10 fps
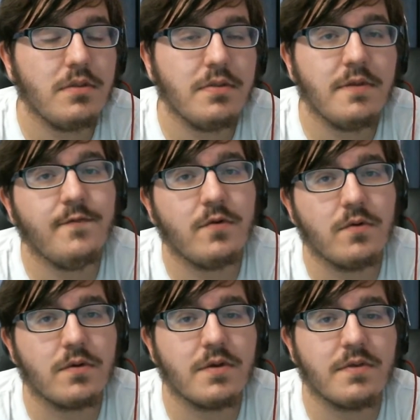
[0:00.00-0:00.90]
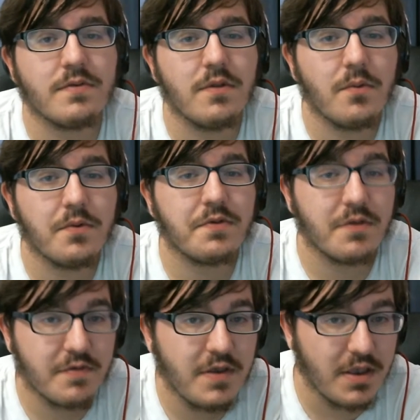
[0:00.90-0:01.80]
difficult, because no one's
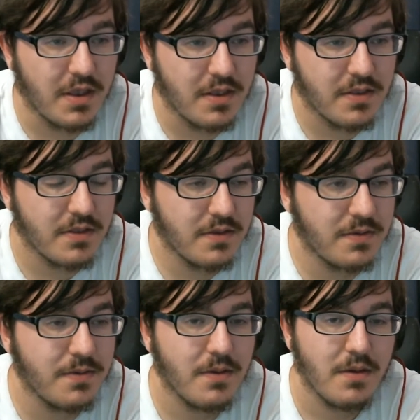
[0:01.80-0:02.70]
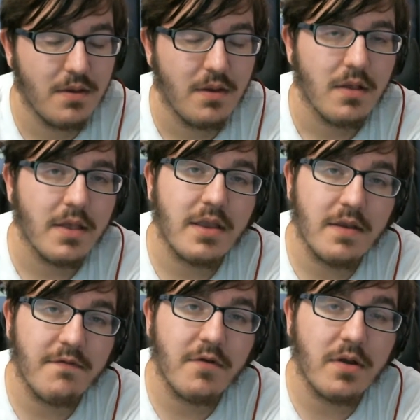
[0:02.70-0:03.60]
gonna see it. Like,
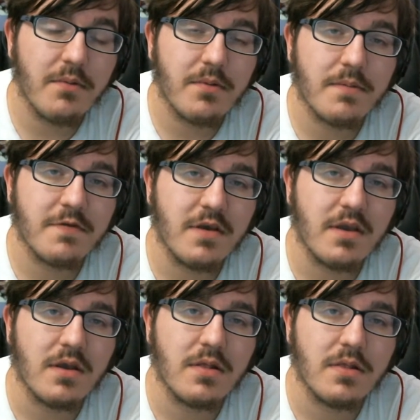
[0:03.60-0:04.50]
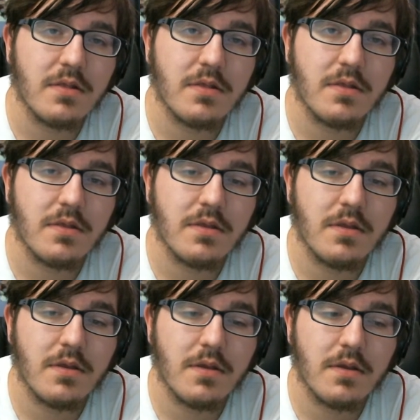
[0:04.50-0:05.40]
if y'all get what I'm saying,
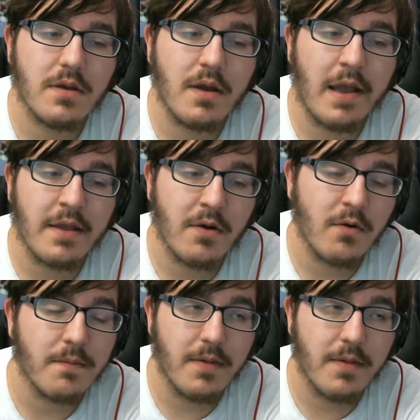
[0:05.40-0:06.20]
I hope,